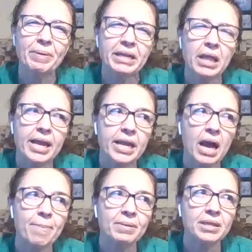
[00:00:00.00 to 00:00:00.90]
be like,
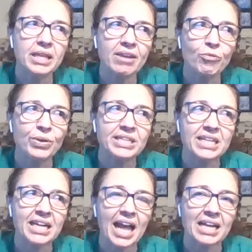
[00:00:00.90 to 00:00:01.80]
I believe we
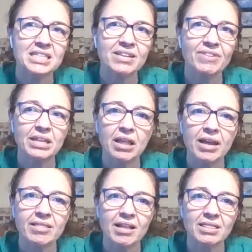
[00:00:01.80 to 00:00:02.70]
did an activity
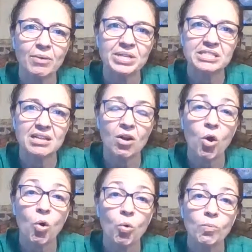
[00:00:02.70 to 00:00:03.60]
like that we sent
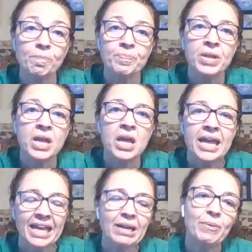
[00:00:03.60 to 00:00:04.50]
home.
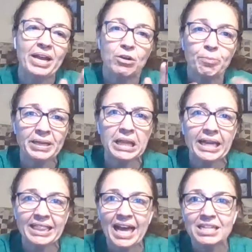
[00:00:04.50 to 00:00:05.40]
Anyway, it'll be
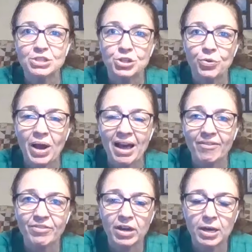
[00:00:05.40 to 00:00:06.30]
like that. So you'll
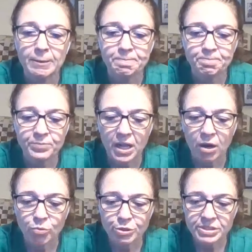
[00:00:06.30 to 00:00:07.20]
have
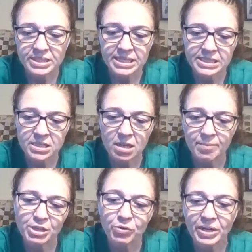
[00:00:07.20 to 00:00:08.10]
a root
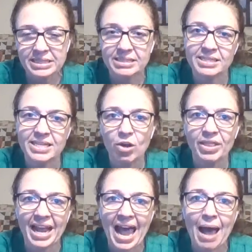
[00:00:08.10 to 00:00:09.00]
system, and you'll get to see all
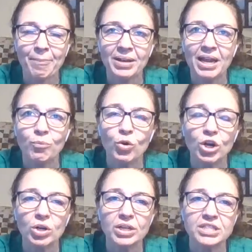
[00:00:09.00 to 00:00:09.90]
that happen. And we're
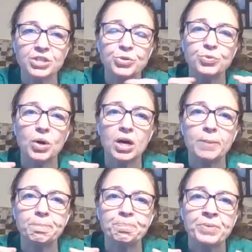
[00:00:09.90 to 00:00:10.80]
going to
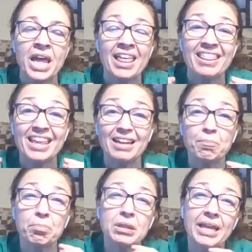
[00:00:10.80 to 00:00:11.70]

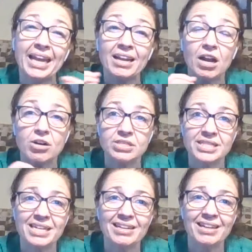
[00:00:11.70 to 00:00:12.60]
then plant our
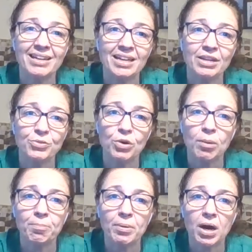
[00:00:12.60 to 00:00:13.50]
seed in either
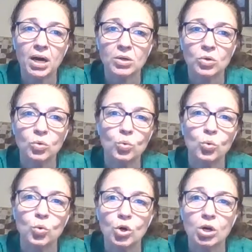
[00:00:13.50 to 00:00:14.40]
a bottle
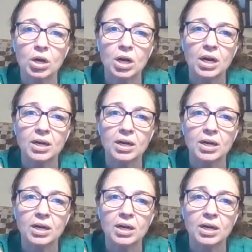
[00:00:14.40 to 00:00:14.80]
or